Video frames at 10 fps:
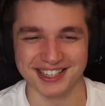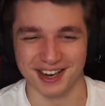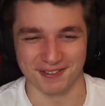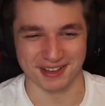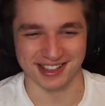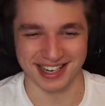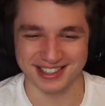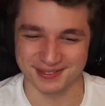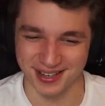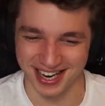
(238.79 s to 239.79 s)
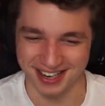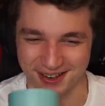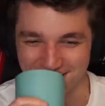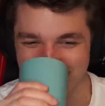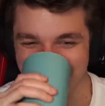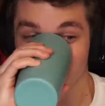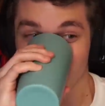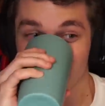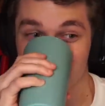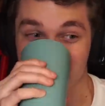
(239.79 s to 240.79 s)
You'll have your legs back, homie.
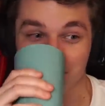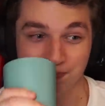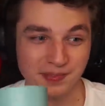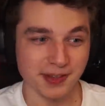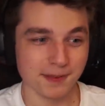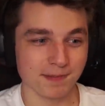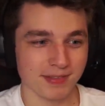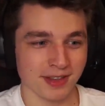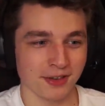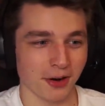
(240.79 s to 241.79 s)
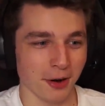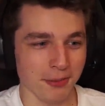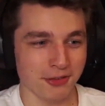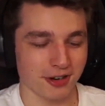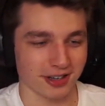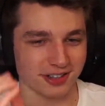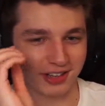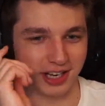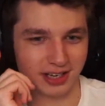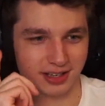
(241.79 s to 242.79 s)
How are you mm. Scar? The Armstrong
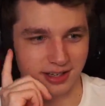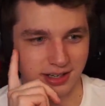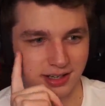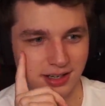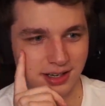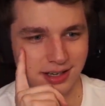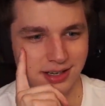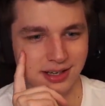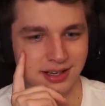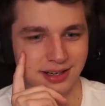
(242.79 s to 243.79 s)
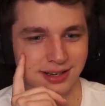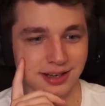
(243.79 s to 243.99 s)
estate. Why did you save me?